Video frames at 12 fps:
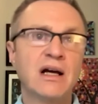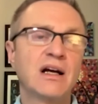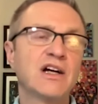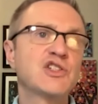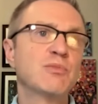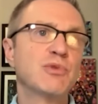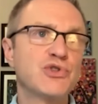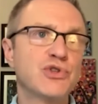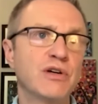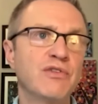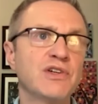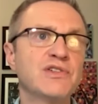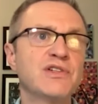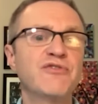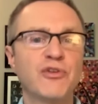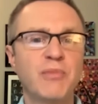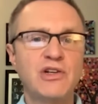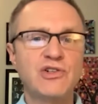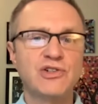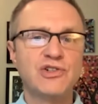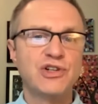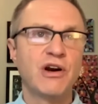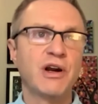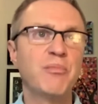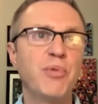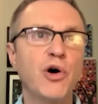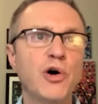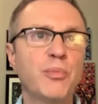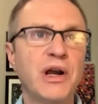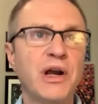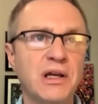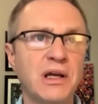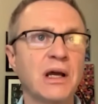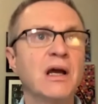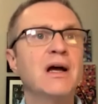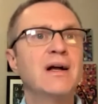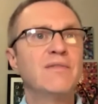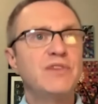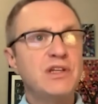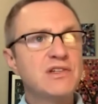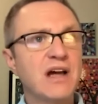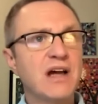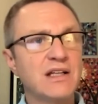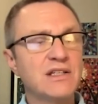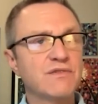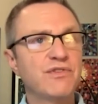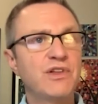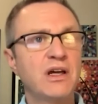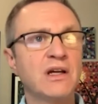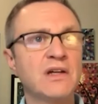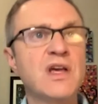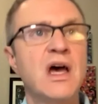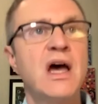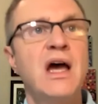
customer service, information sharing, bulk breaking, these kinds of things.